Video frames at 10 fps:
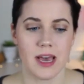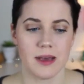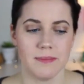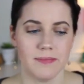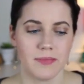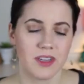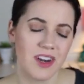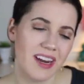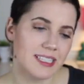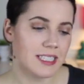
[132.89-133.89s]

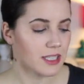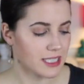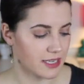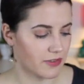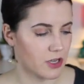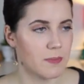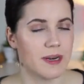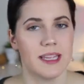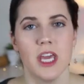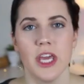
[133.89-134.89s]
Not necessarily difficult, but